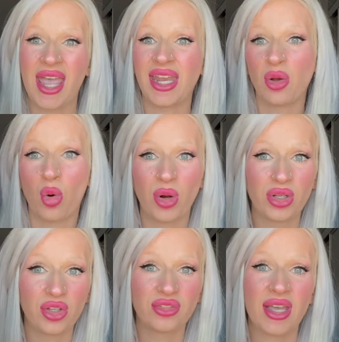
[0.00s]
and
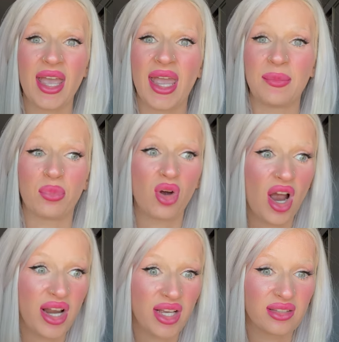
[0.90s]
oils and
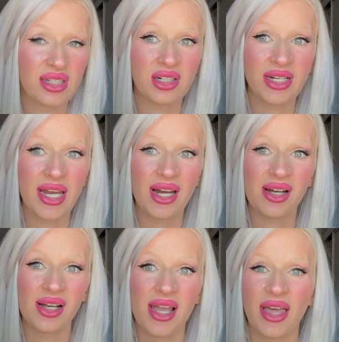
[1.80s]
products in our hair.